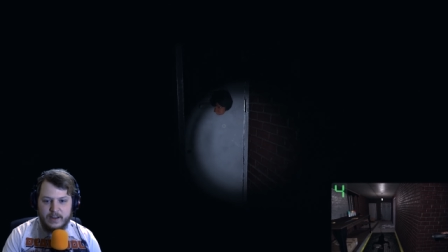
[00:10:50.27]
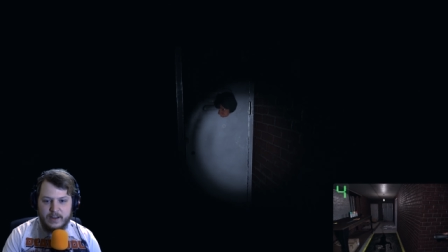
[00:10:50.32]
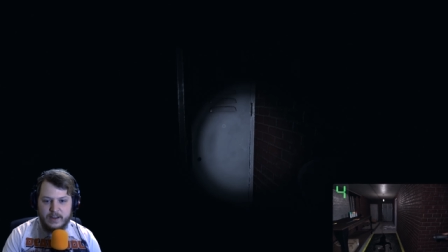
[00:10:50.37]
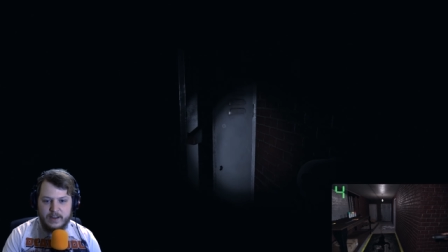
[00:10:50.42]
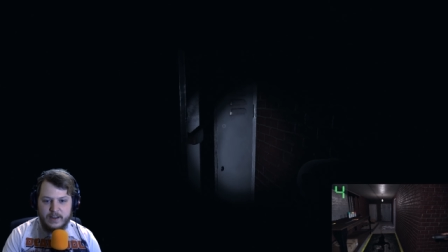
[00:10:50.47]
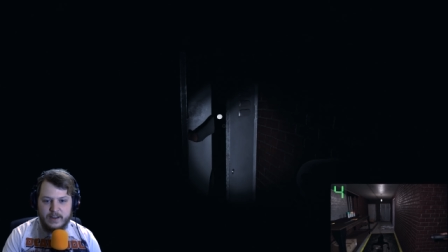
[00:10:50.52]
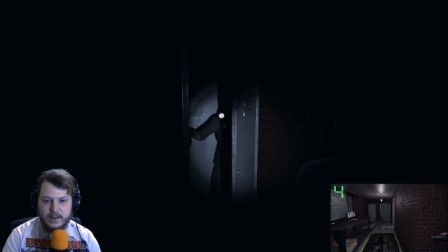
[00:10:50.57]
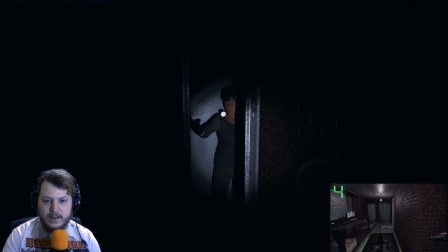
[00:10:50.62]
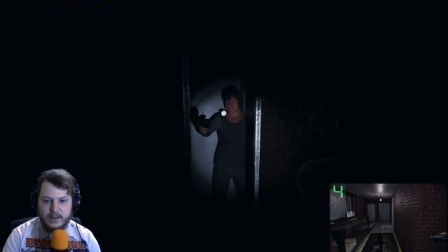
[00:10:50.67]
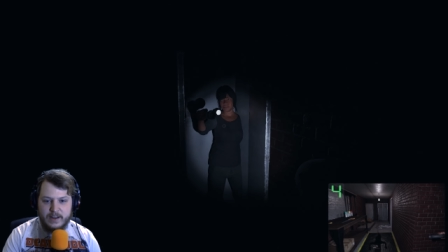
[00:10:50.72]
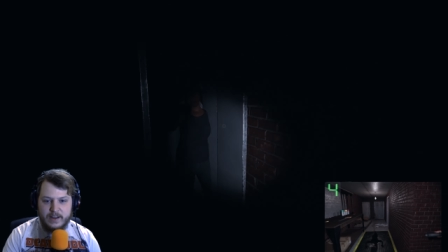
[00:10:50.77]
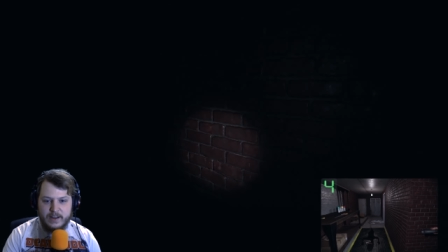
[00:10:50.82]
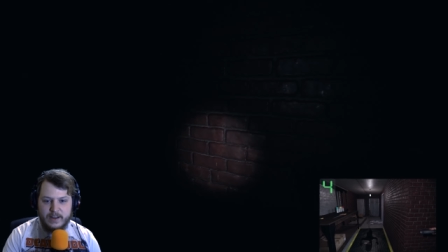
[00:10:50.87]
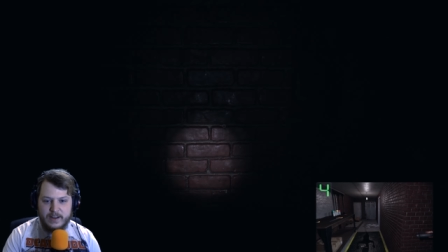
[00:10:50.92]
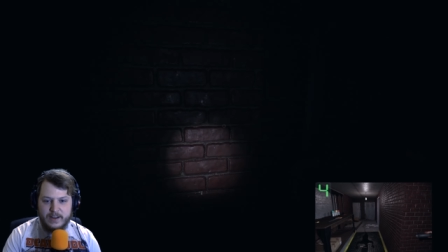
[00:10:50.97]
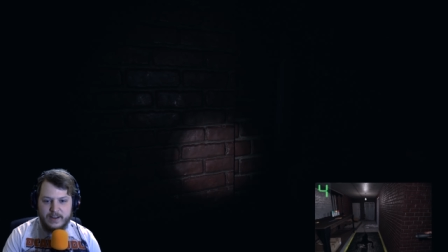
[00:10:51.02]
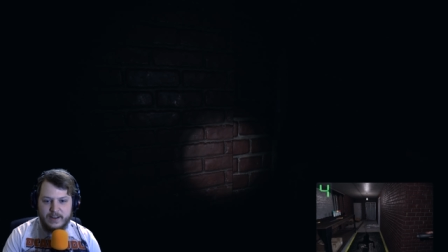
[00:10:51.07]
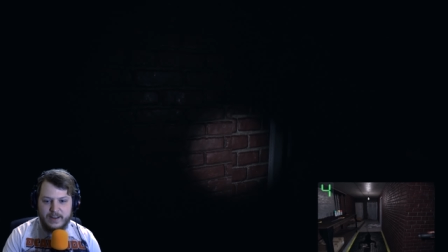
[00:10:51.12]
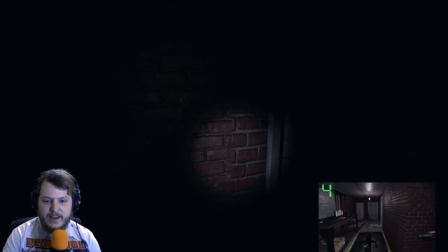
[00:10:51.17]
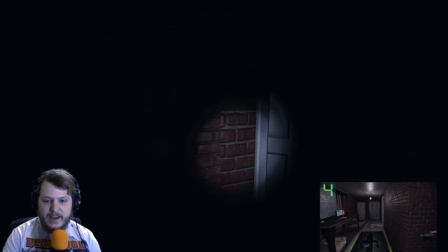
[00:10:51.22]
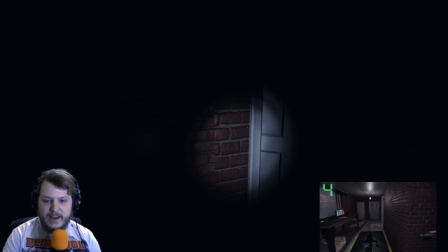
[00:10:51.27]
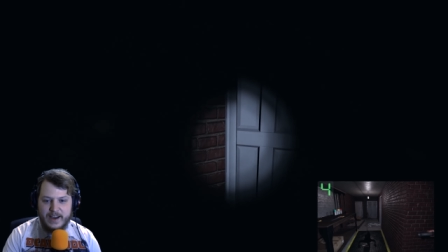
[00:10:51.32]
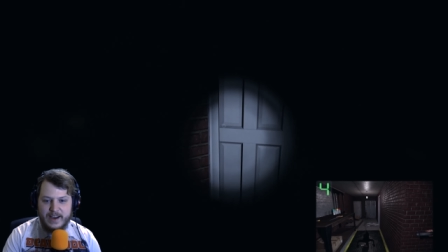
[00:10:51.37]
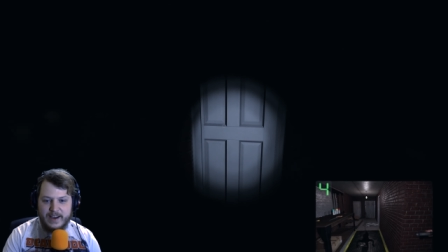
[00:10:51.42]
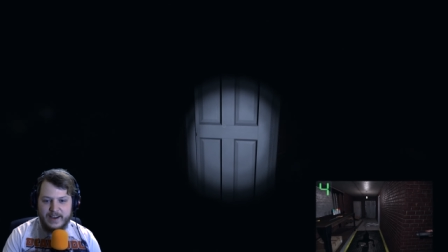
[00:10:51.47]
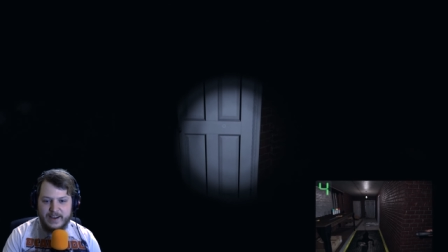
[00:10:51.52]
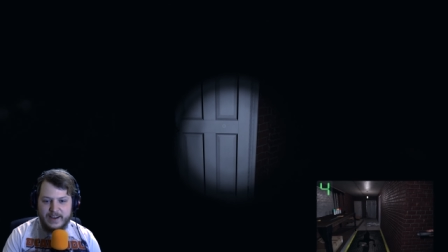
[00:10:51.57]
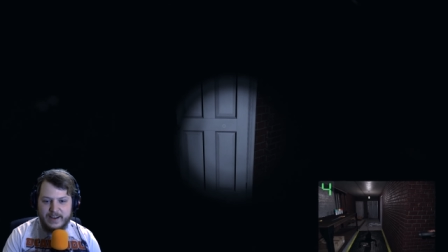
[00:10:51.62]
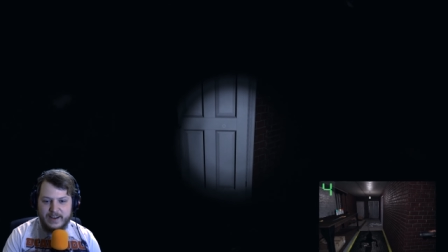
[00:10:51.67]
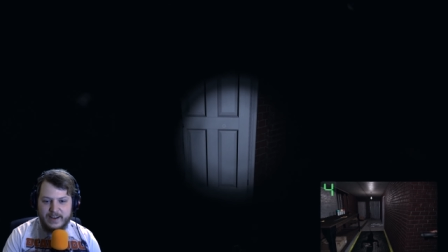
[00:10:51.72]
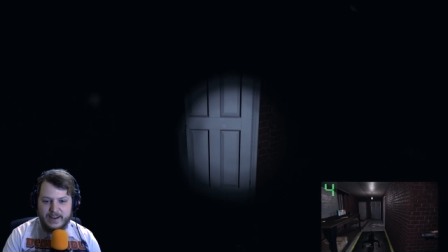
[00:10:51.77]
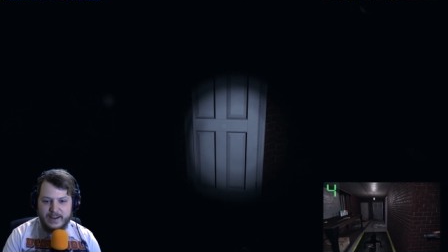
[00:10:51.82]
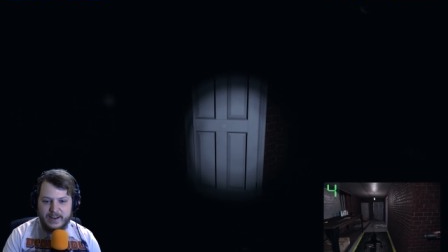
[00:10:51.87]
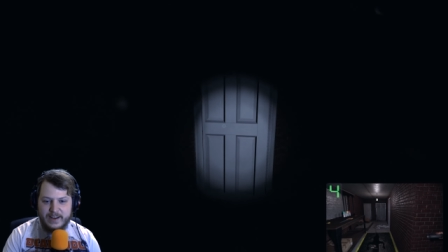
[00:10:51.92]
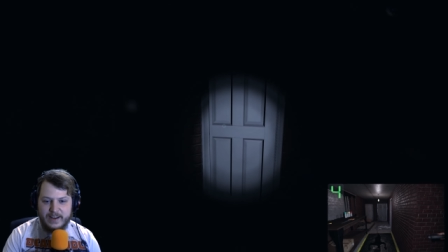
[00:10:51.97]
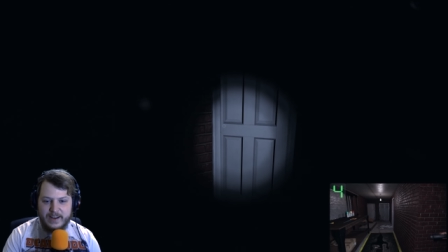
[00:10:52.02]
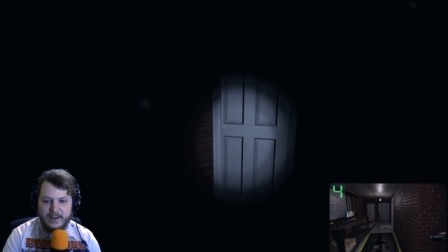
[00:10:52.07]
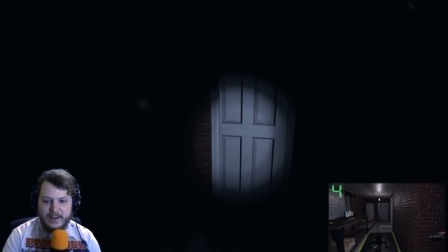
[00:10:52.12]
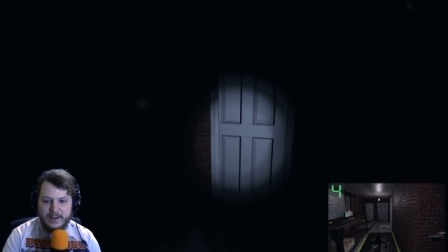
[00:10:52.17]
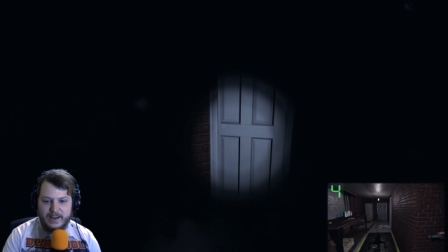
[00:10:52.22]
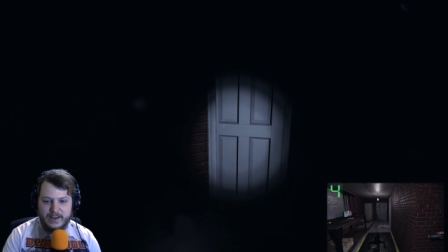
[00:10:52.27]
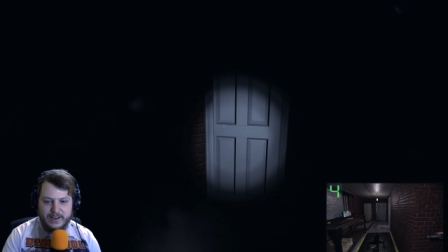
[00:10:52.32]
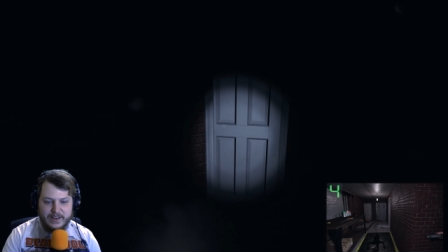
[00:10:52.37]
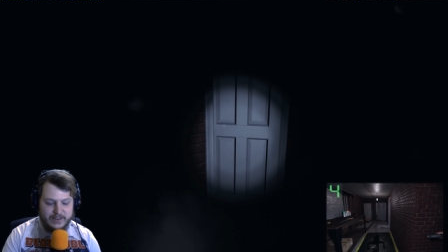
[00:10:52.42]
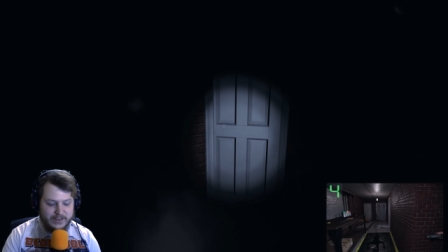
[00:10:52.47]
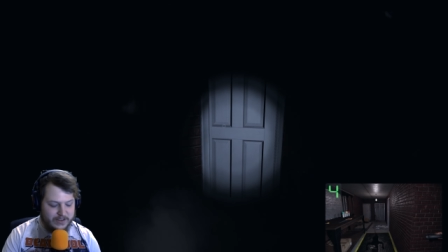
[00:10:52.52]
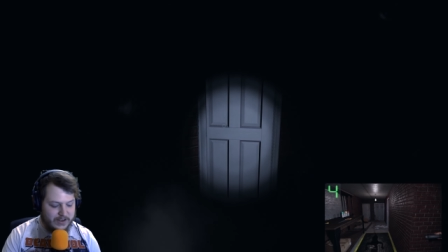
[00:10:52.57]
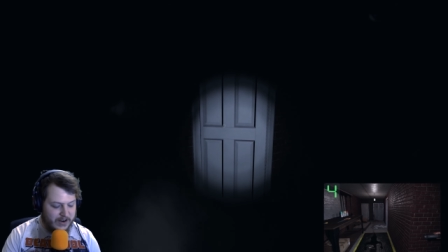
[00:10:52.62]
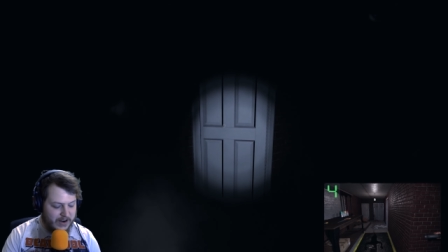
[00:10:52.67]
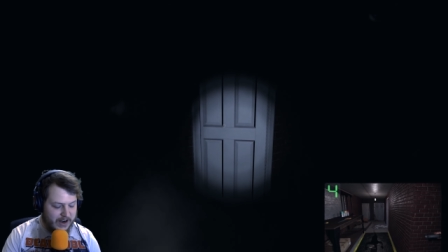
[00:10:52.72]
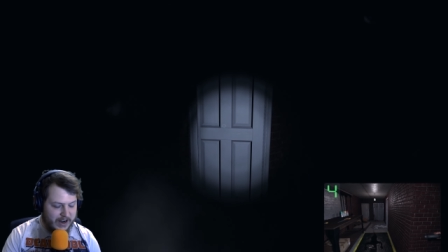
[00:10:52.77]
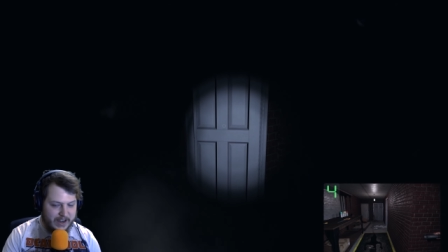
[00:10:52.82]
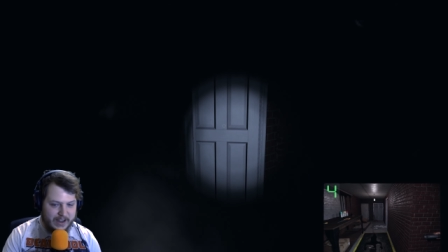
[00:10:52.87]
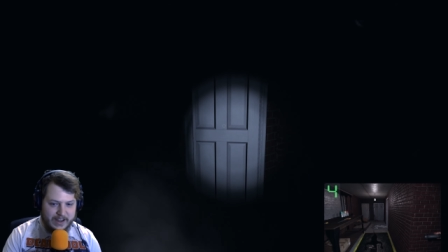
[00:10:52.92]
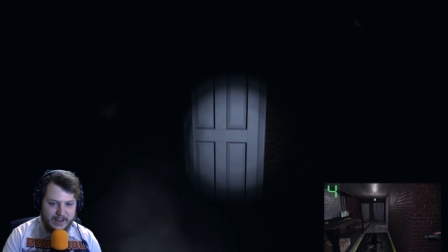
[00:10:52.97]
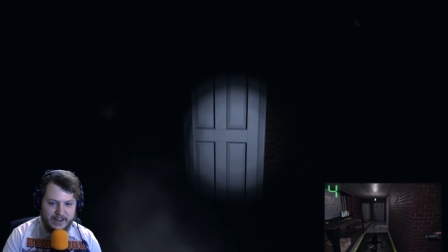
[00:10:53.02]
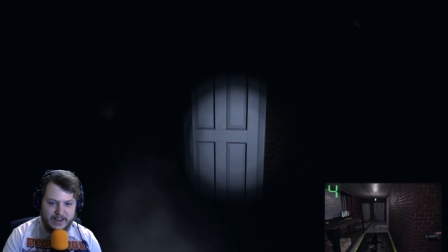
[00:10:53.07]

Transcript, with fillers: Yeah? Yeah. Sorry.